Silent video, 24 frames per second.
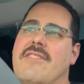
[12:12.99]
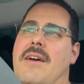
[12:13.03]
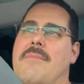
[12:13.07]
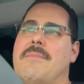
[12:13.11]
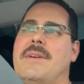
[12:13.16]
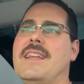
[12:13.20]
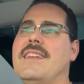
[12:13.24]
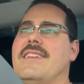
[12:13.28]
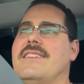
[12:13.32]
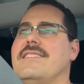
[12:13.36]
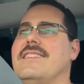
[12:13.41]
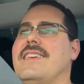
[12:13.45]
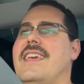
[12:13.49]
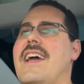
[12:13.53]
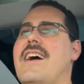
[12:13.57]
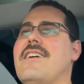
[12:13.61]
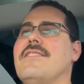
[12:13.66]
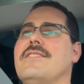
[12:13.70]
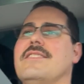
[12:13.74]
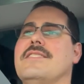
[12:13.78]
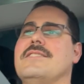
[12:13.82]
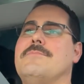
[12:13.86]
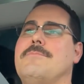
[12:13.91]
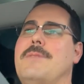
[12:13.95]
I mean,
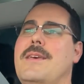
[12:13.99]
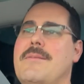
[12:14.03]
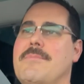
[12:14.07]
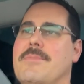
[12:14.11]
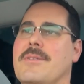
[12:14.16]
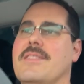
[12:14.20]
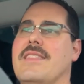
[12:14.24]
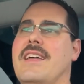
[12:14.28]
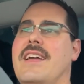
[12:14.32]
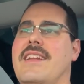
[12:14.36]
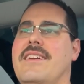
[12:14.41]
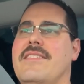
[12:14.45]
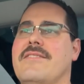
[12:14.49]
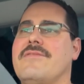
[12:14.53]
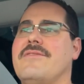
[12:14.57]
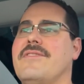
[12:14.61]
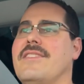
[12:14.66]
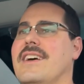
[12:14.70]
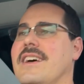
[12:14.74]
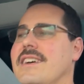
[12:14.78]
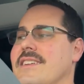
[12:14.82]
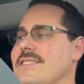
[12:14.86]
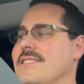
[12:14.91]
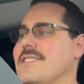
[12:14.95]
countless people that
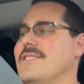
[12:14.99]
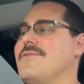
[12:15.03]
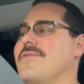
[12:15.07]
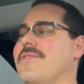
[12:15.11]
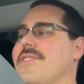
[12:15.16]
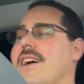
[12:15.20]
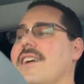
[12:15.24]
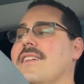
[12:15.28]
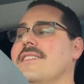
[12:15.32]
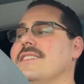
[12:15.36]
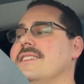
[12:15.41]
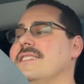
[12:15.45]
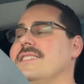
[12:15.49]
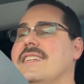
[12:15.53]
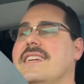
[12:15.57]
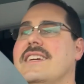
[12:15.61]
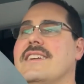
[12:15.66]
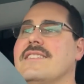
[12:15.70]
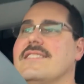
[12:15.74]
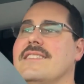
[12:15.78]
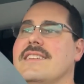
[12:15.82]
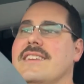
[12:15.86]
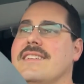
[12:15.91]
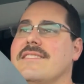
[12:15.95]
have just
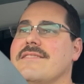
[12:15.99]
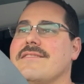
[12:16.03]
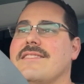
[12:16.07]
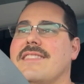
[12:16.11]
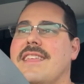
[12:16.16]
volunteered to